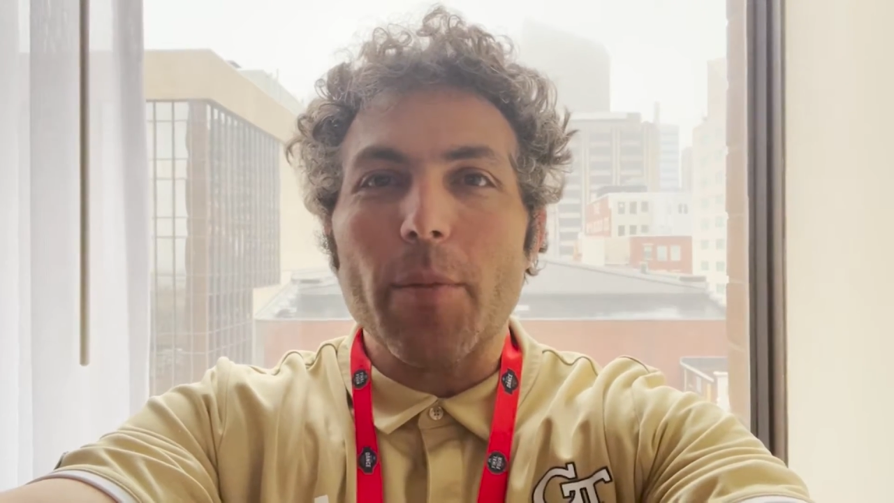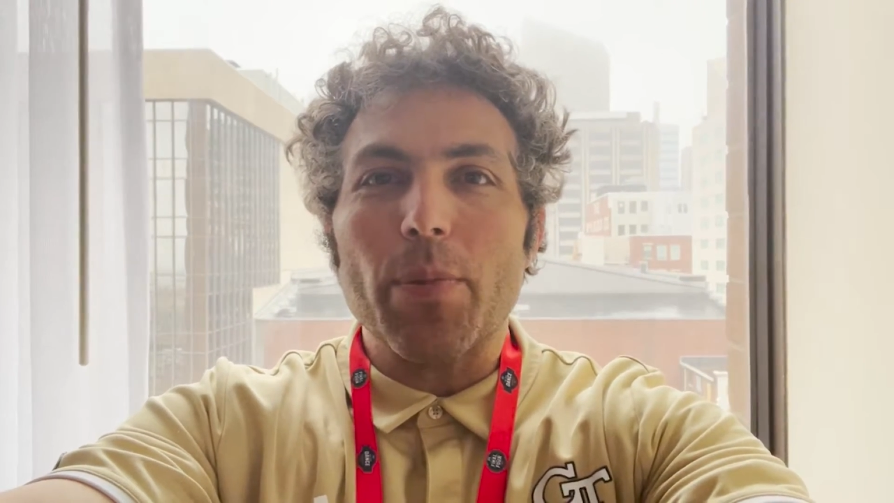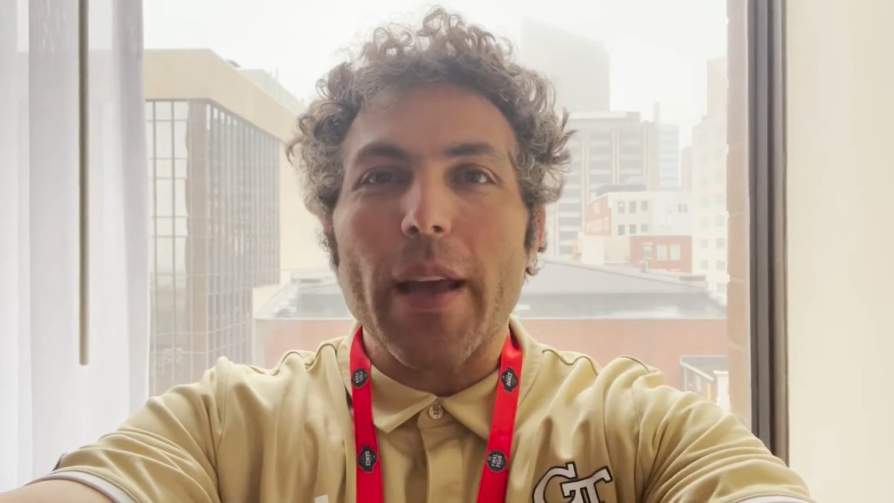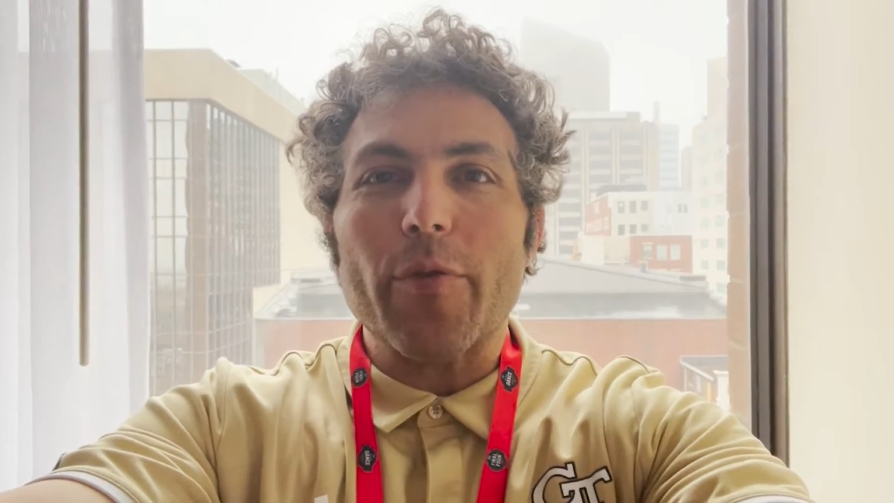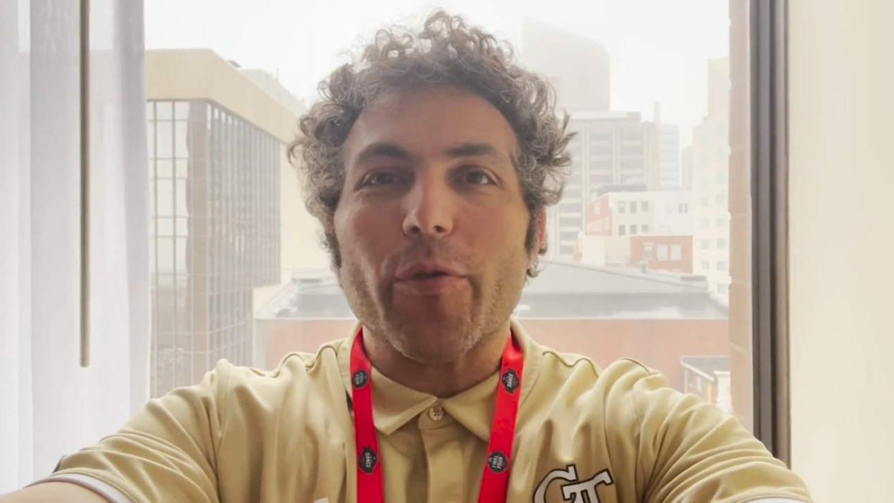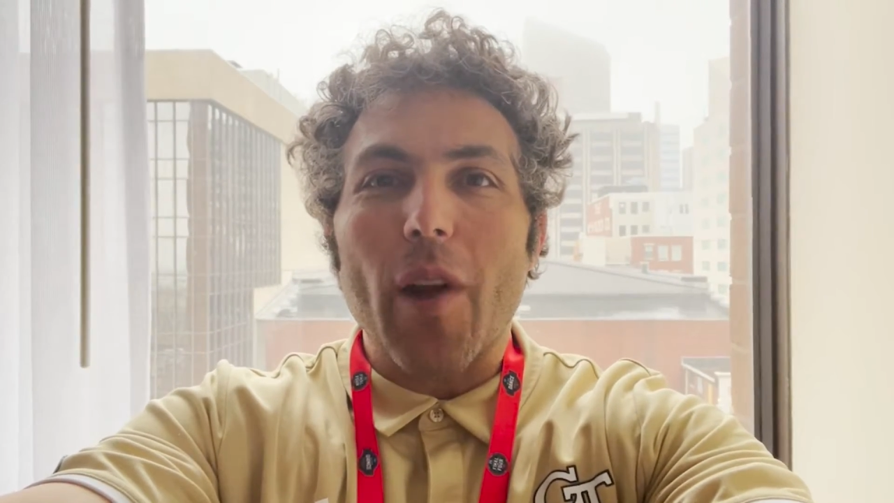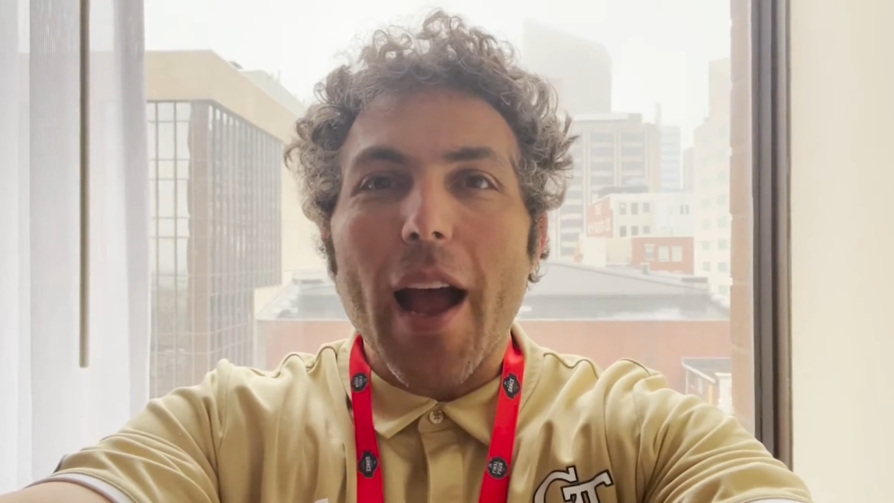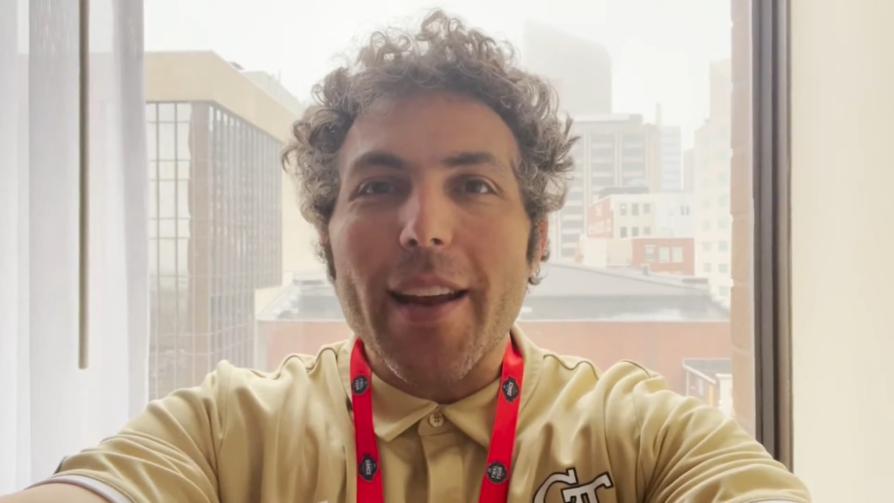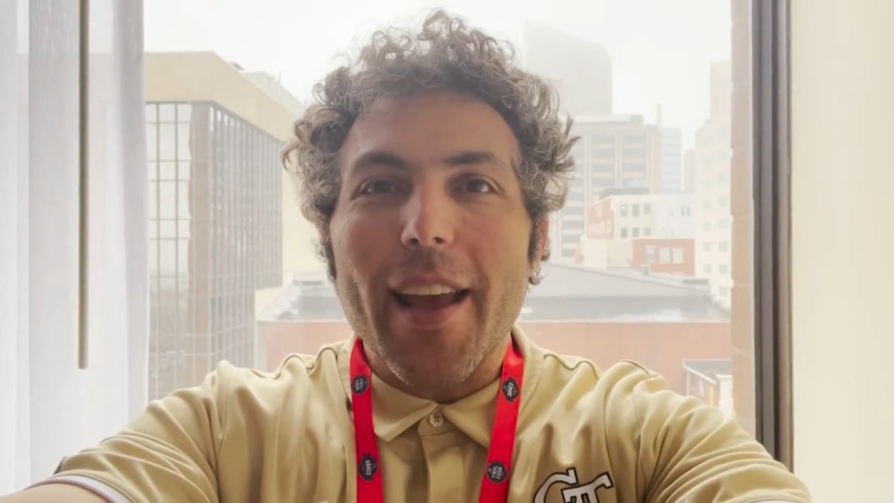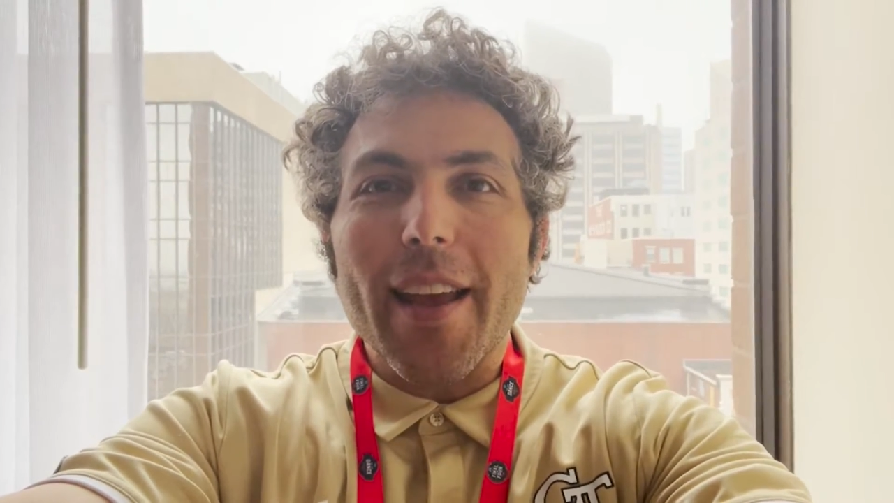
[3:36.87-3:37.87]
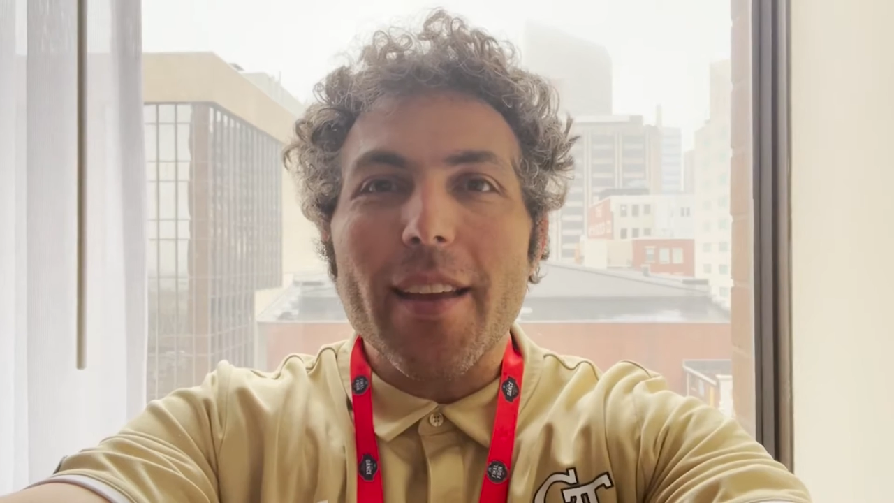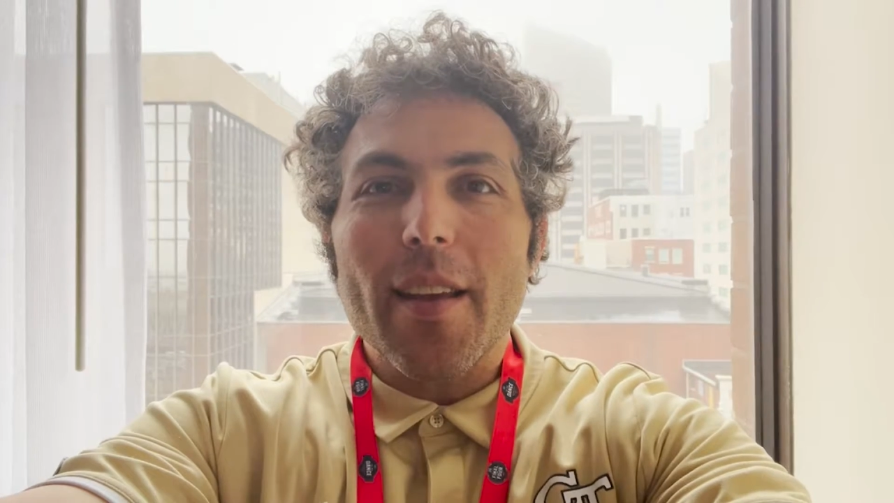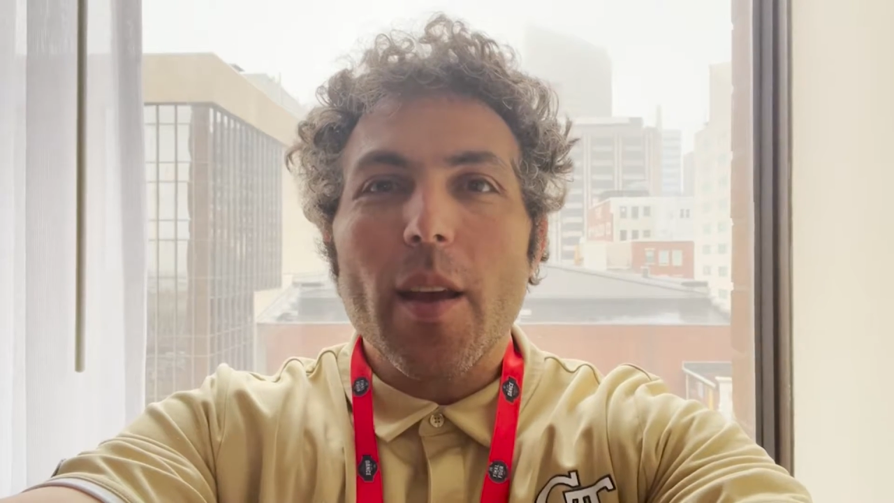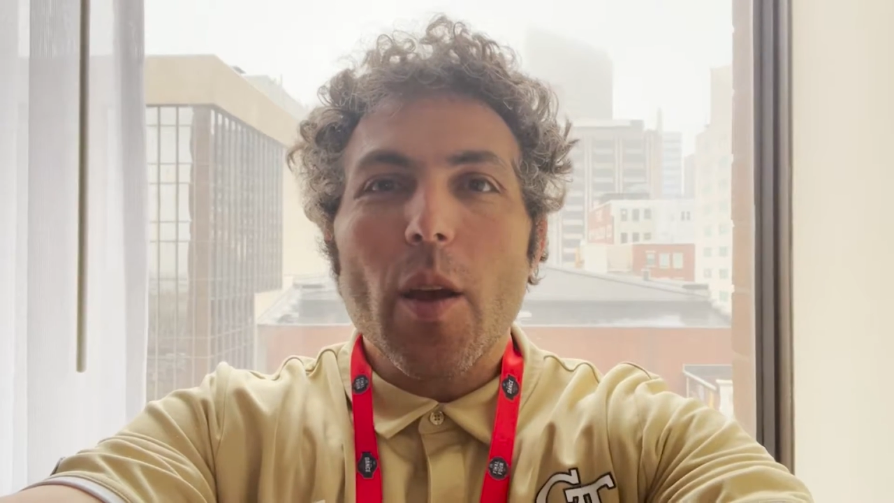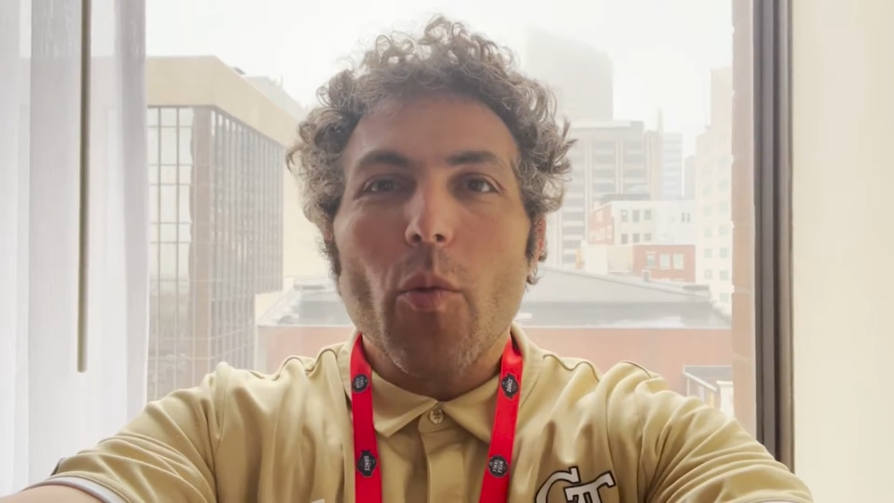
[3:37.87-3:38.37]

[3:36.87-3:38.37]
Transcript: to play Friday.